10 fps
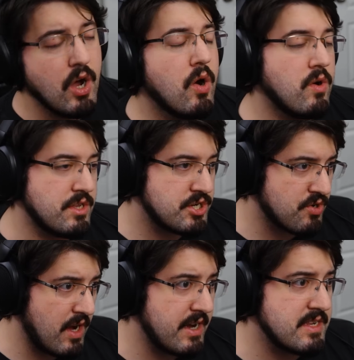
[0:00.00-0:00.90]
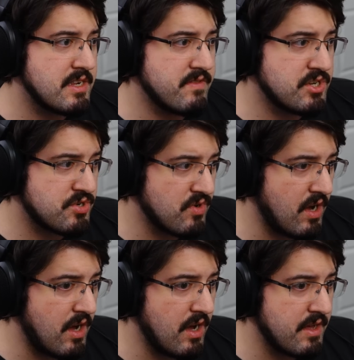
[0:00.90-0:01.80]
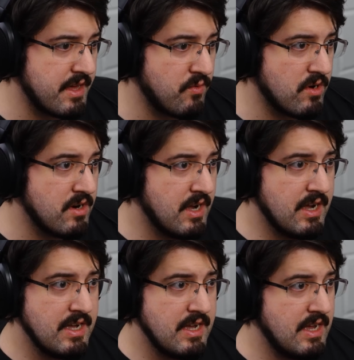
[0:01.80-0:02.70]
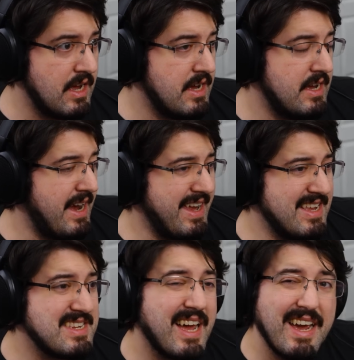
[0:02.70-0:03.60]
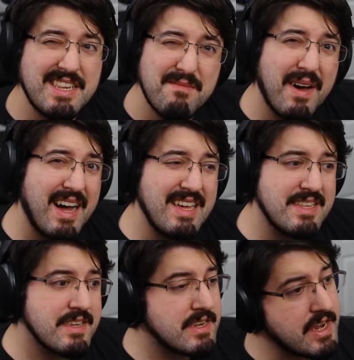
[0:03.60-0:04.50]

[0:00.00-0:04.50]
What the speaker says: or the strongest of the strong that were, I guess, Titan pilots.